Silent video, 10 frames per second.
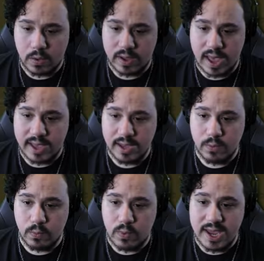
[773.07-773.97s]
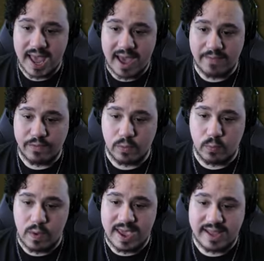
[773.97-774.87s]
Okay, we have to
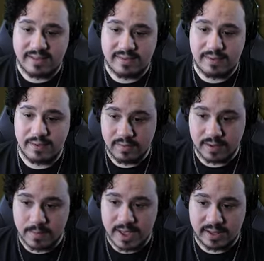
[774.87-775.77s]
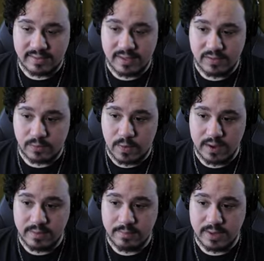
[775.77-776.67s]
wait to come back to this
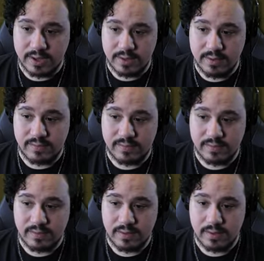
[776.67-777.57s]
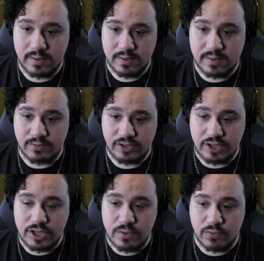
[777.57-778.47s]
one because there's a
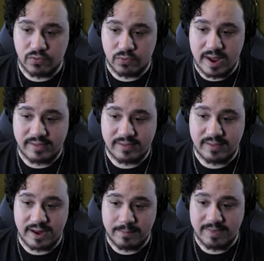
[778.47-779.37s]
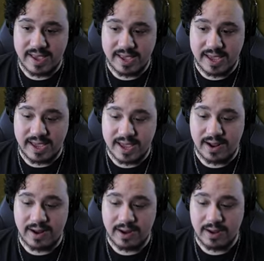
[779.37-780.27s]
huge risk that I'm taking here.